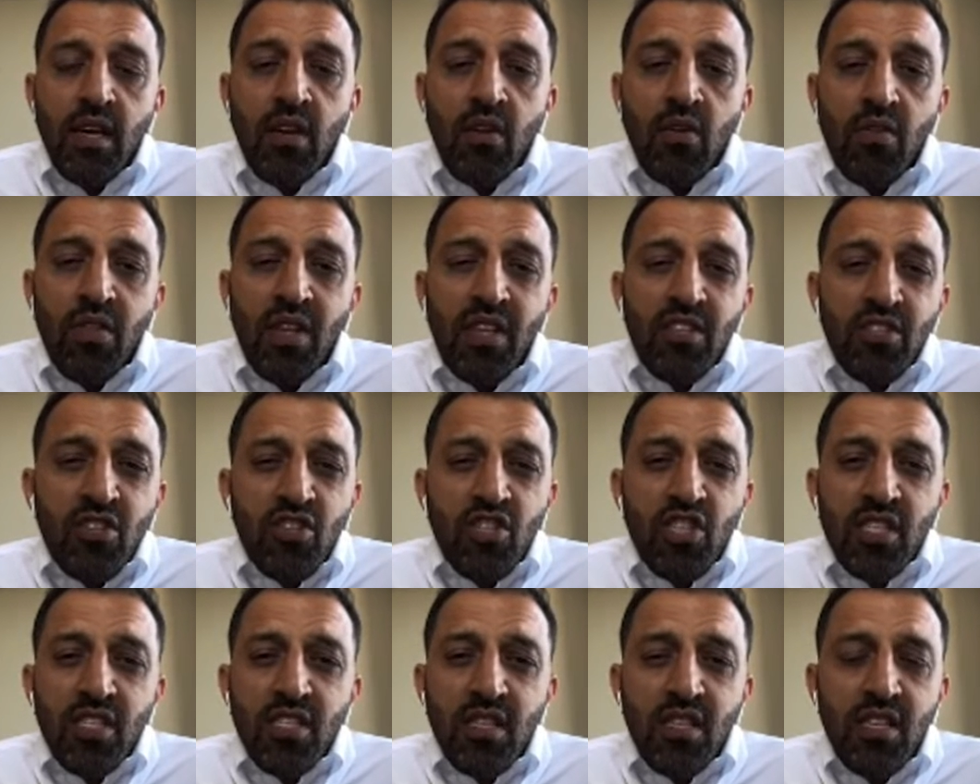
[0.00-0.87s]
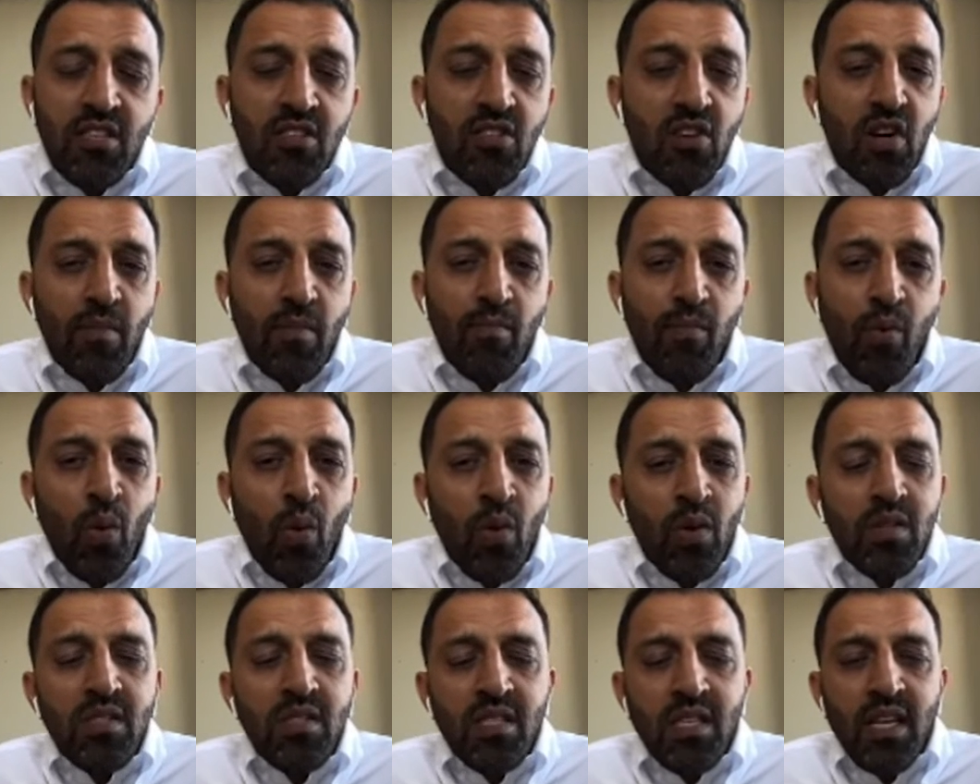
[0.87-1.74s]
You know, these are
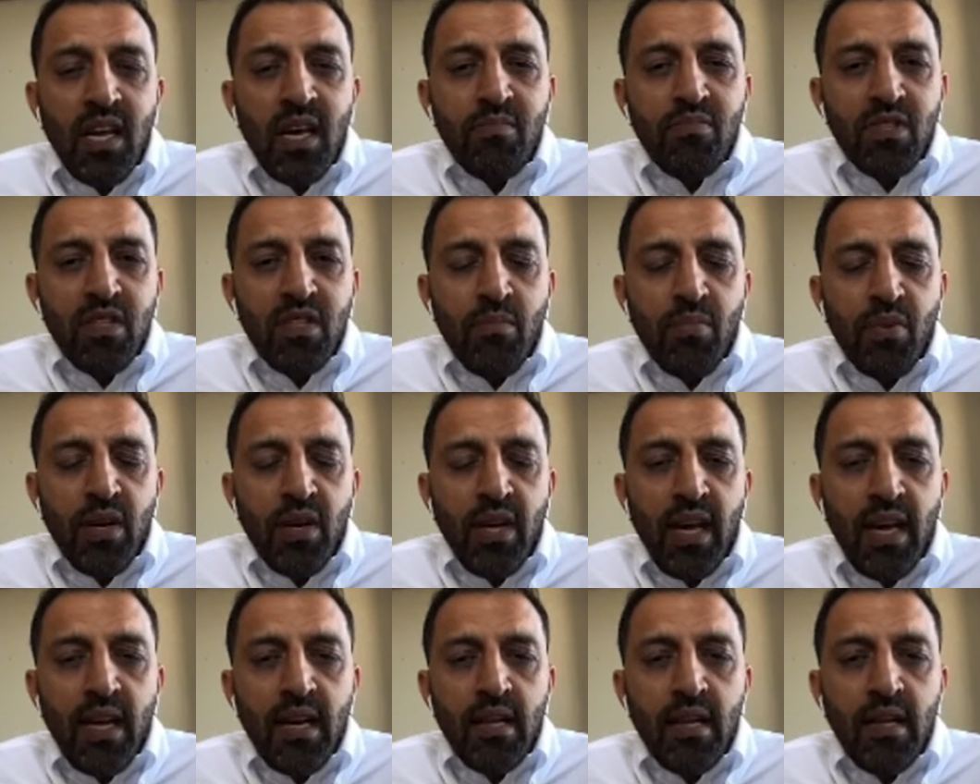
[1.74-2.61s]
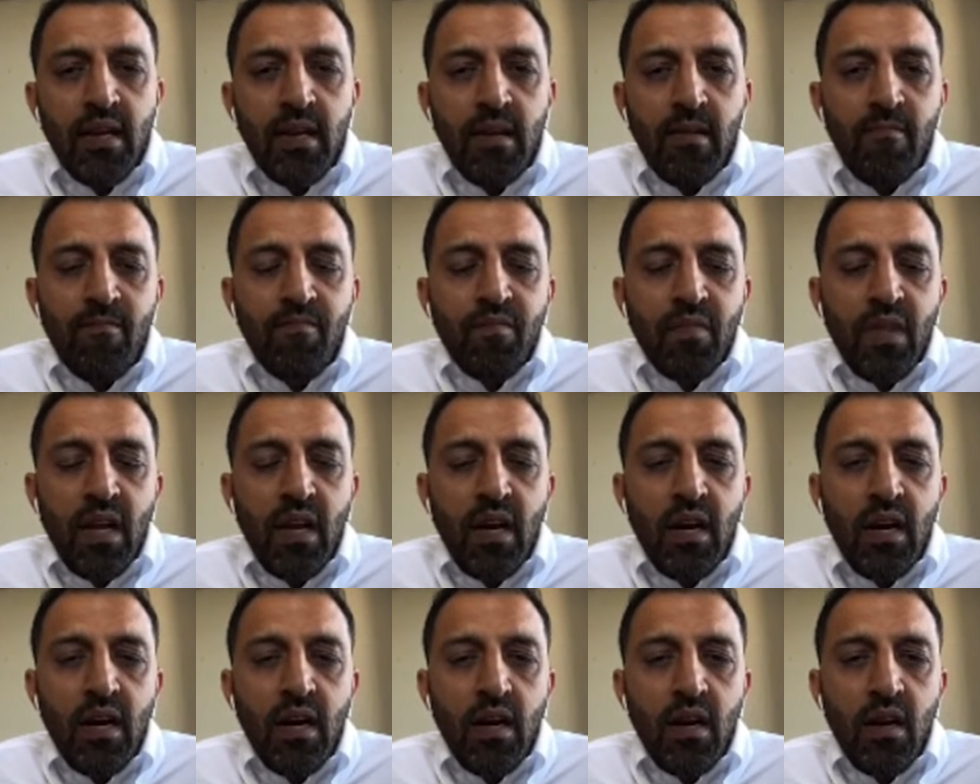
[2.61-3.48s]
important steps to protect,
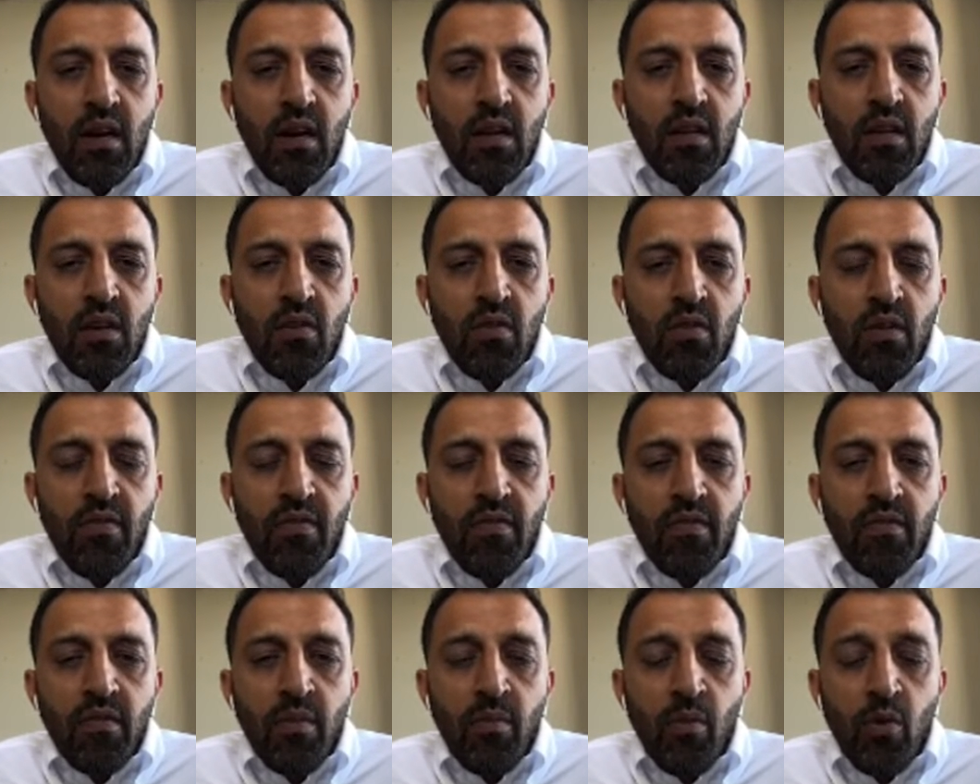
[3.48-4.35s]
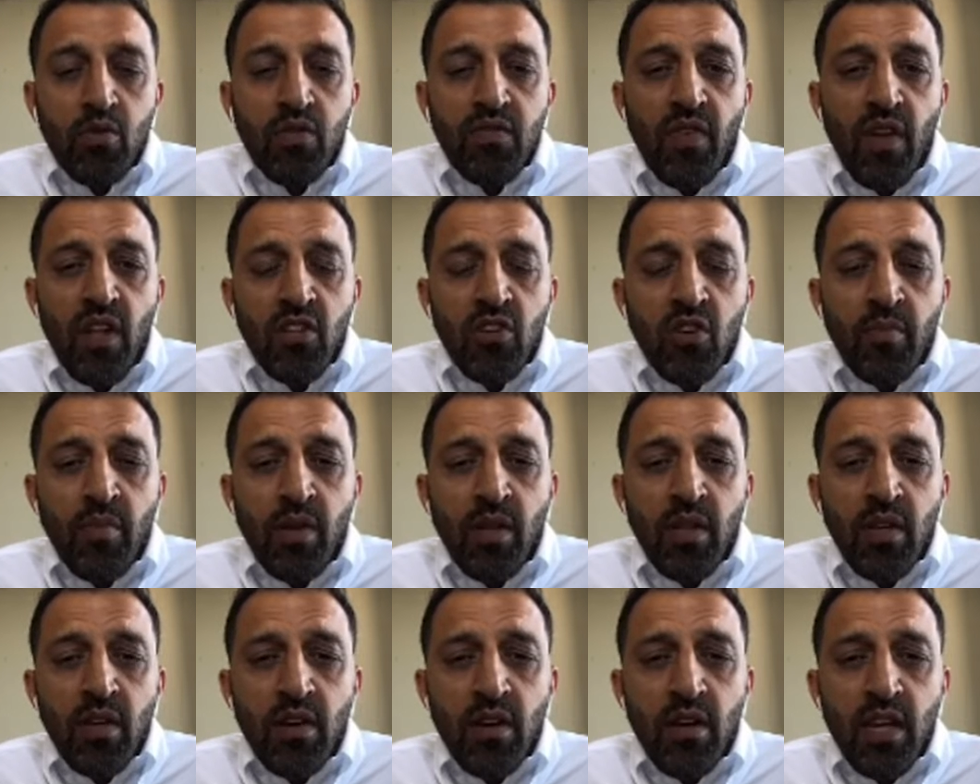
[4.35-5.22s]
you know, the most
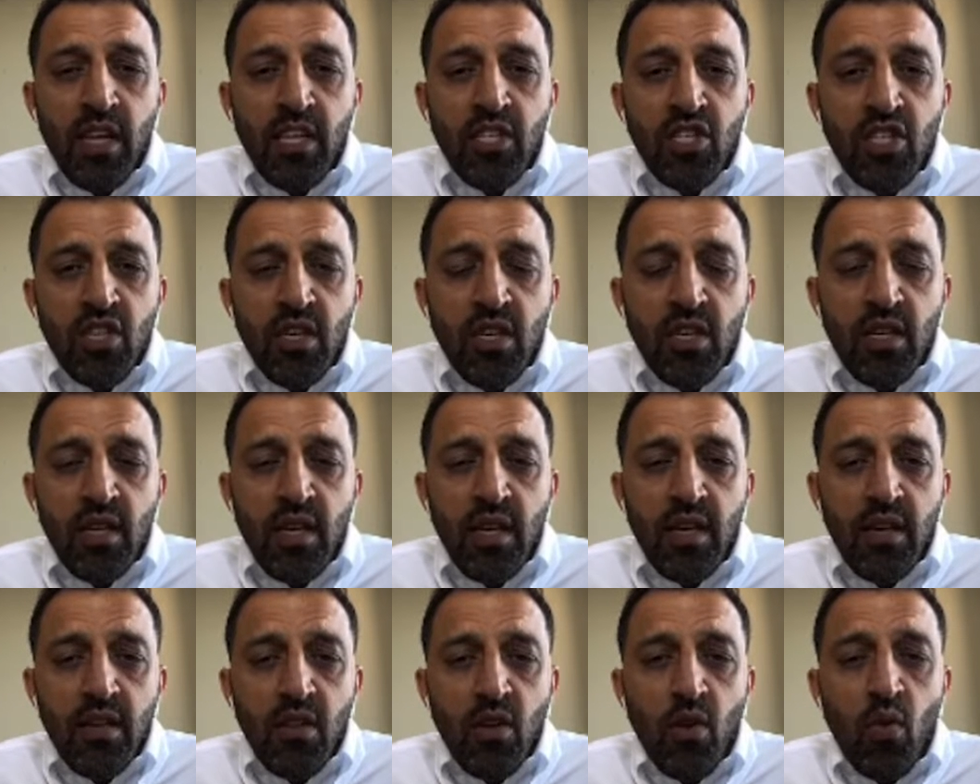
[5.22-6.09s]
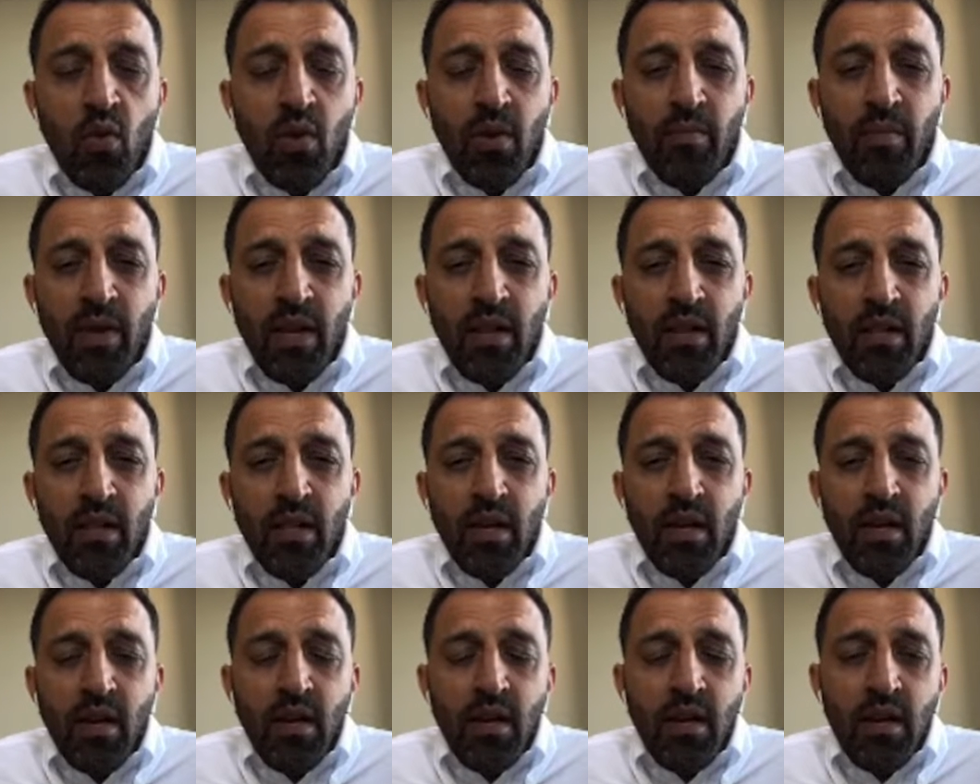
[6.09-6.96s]
vulnerable in our nation and low and
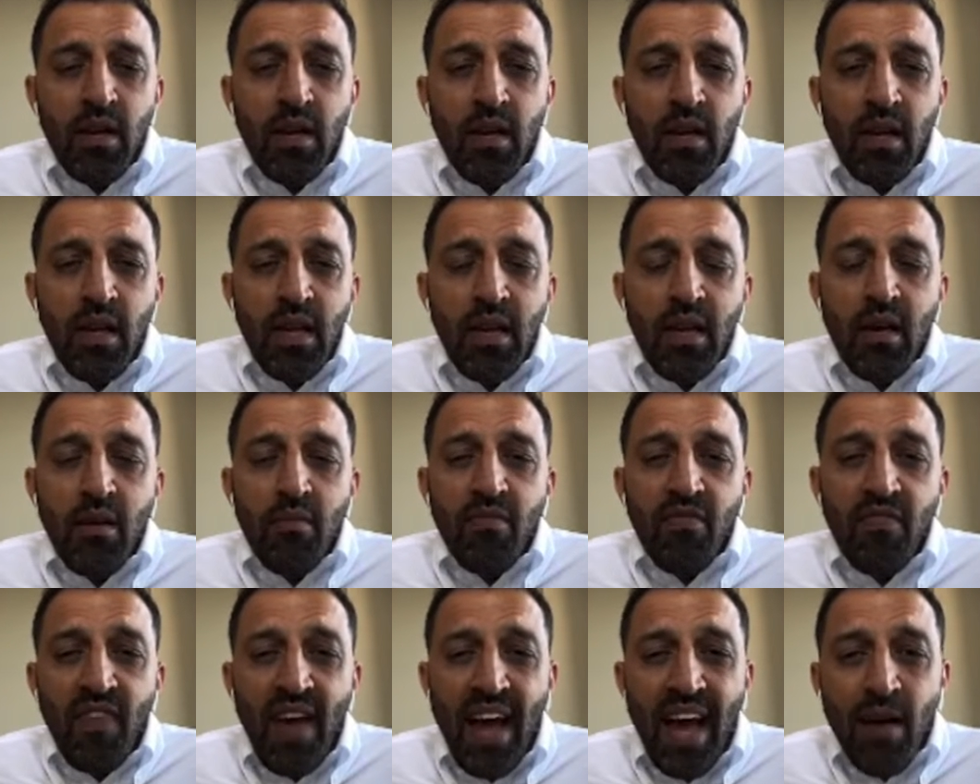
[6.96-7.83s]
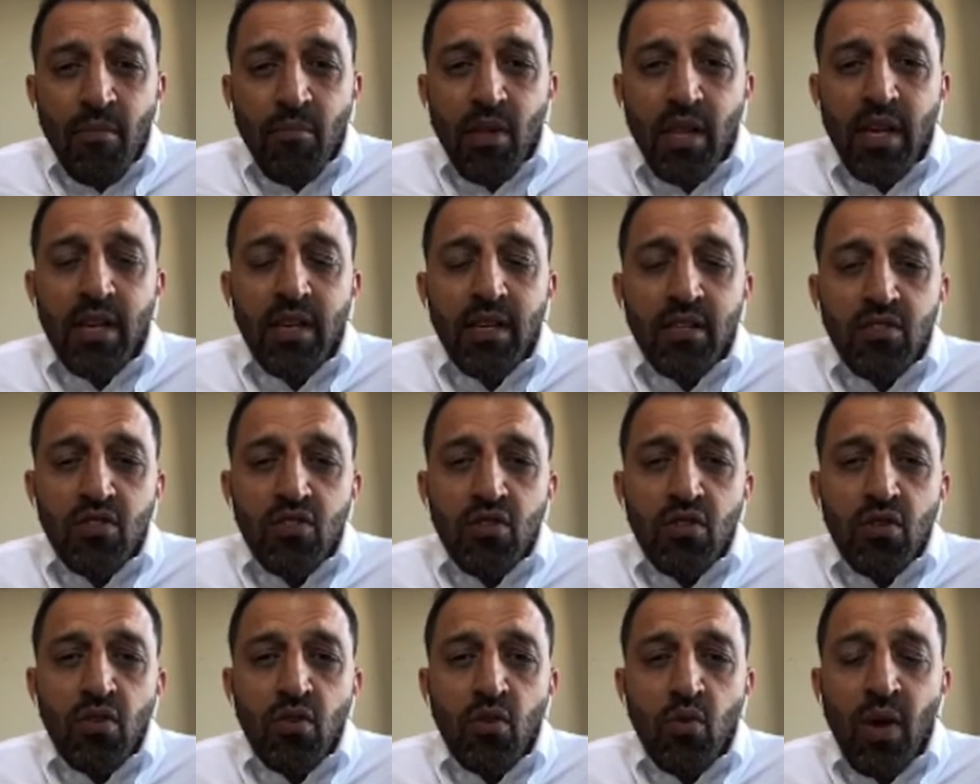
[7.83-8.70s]
middle income
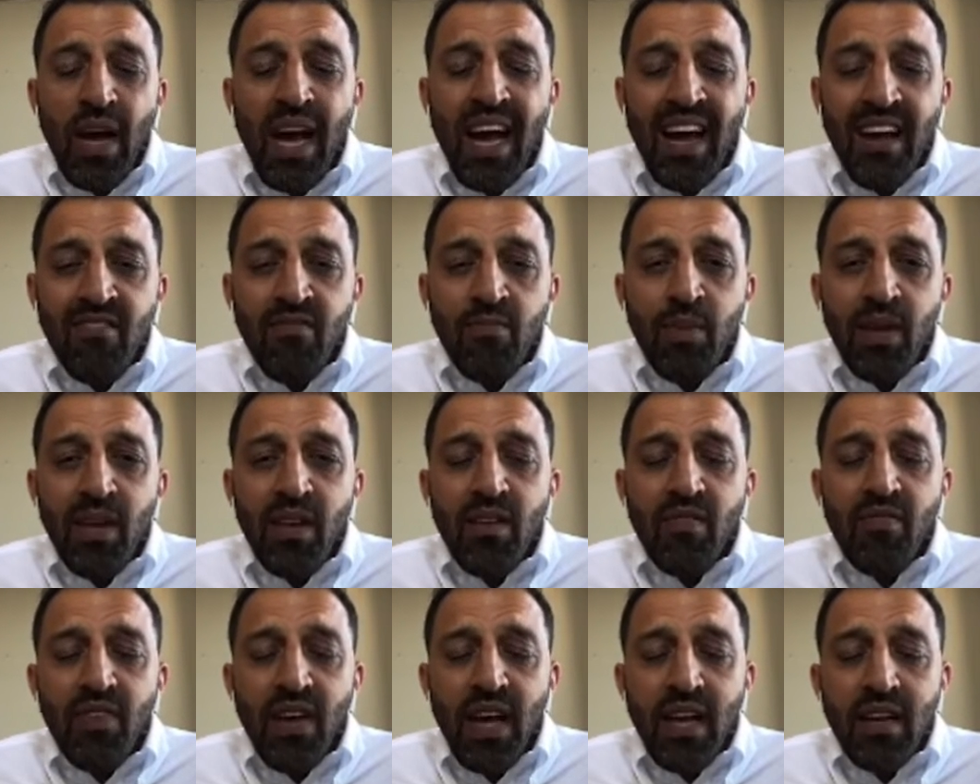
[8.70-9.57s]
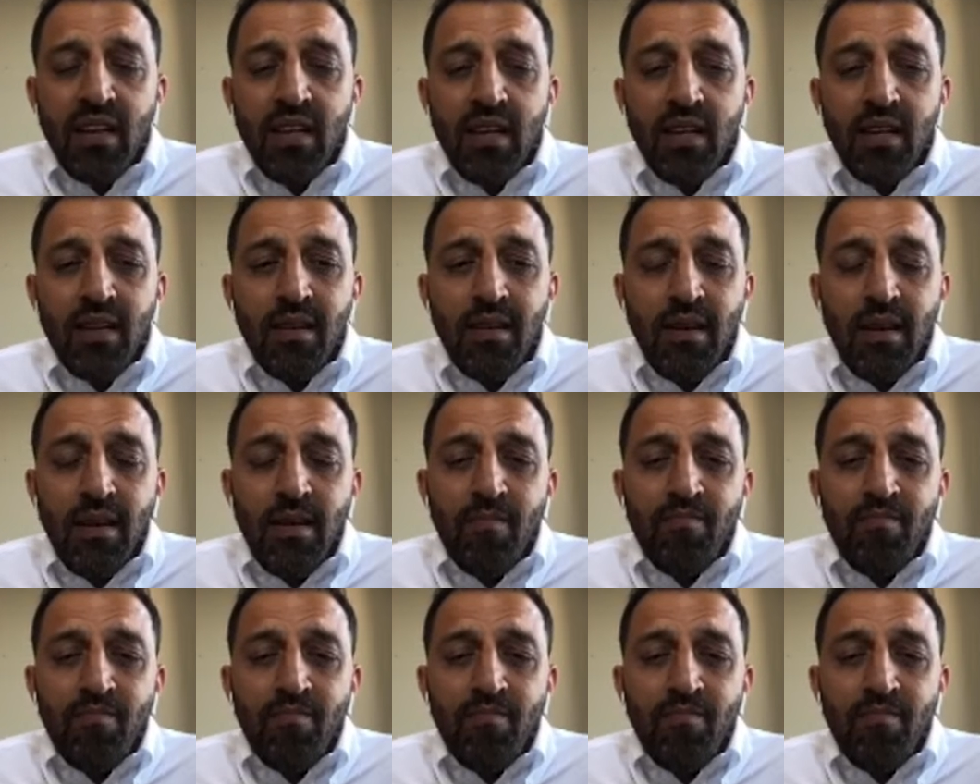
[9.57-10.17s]
families who have been affected.